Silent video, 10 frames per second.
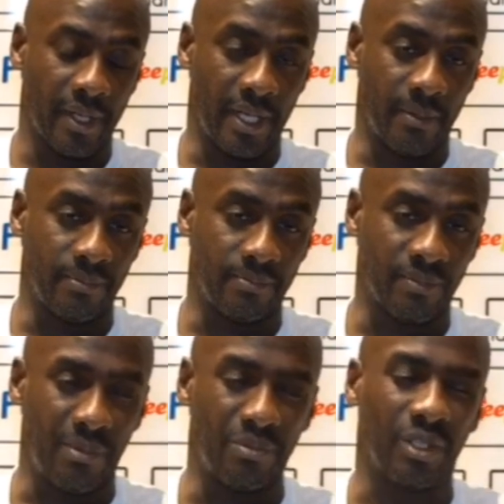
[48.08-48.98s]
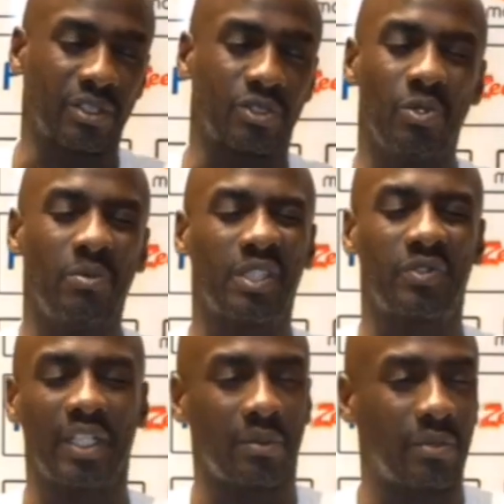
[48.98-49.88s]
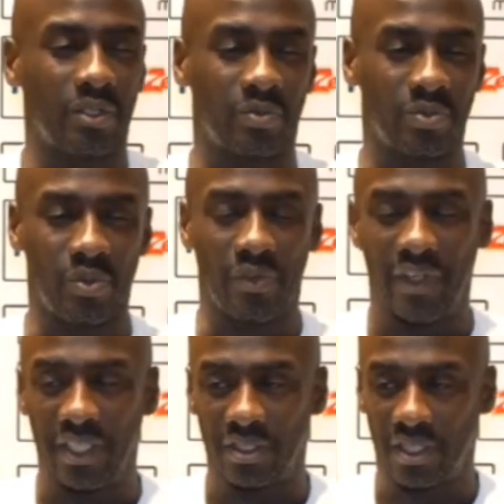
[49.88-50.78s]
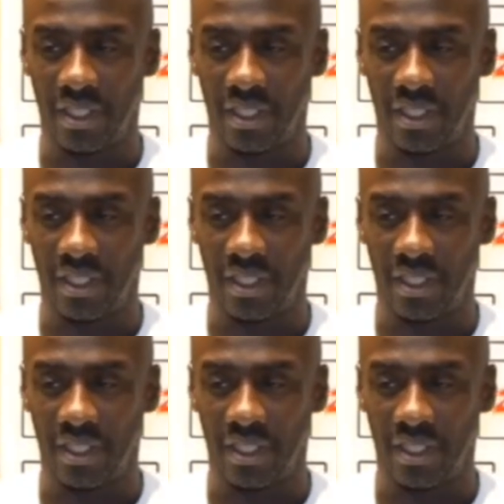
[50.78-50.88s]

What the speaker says: I'm not too much thinking about revenge.